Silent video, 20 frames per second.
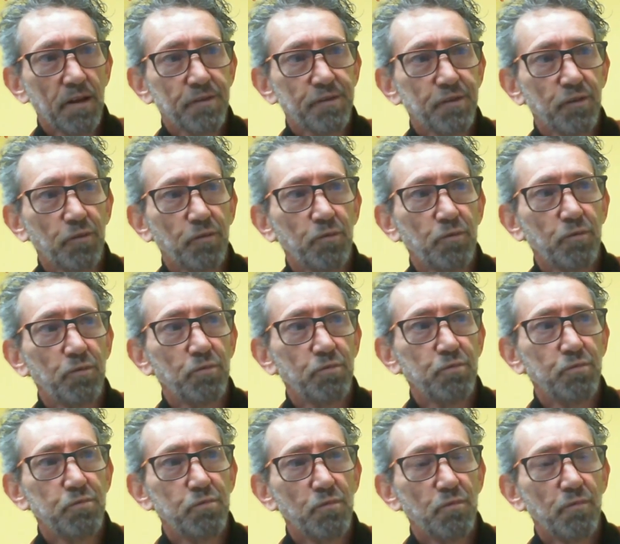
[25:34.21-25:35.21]

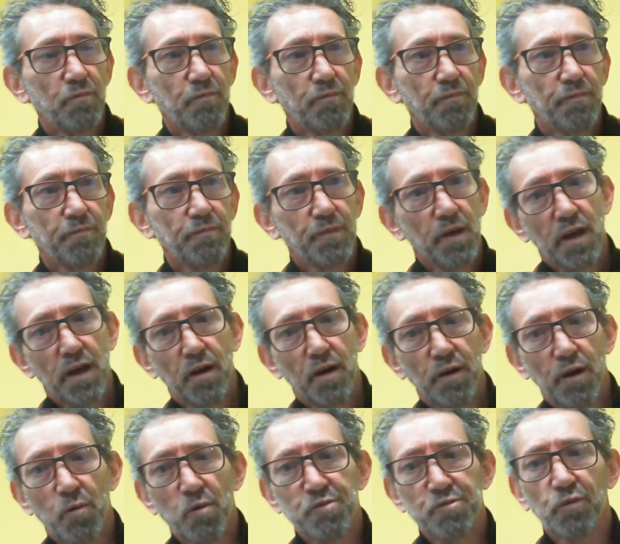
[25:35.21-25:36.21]
So yeah,
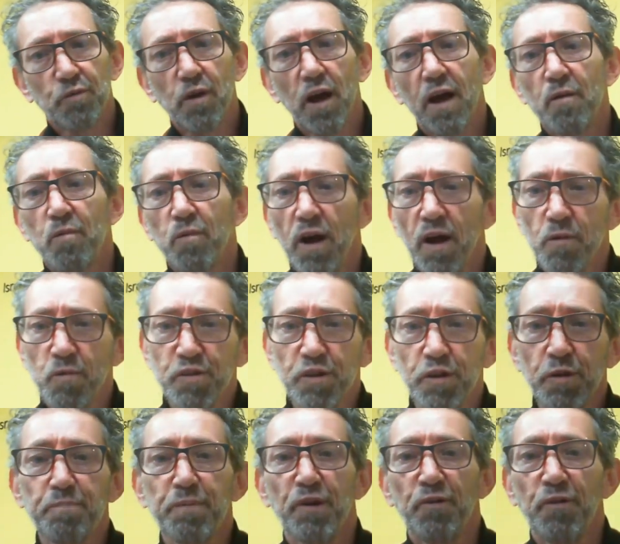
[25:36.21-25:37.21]
and I was
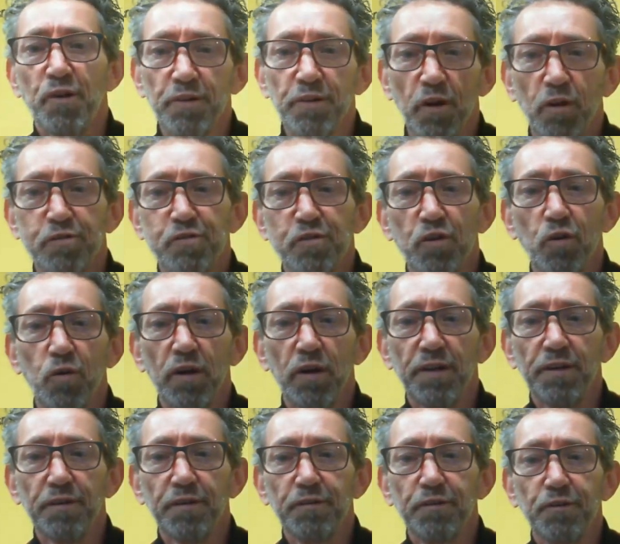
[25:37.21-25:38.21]
in a period also
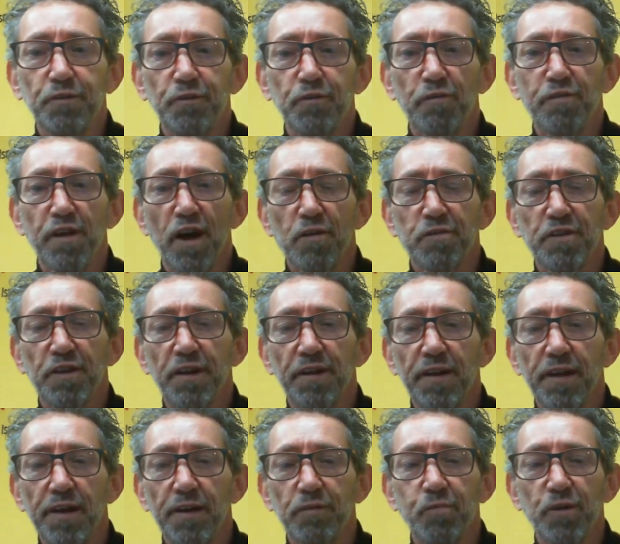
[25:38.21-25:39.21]
in
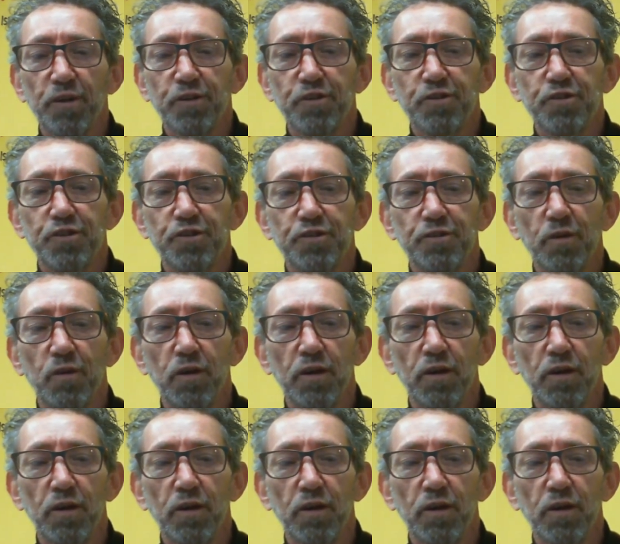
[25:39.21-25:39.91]
2008, which